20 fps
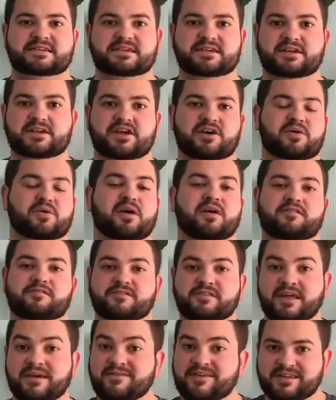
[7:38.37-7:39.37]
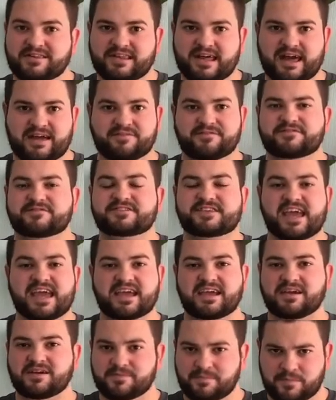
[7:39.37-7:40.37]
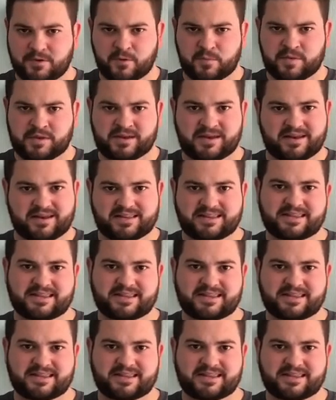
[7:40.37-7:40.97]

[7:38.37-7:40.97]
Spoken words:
of living life, taking a moment.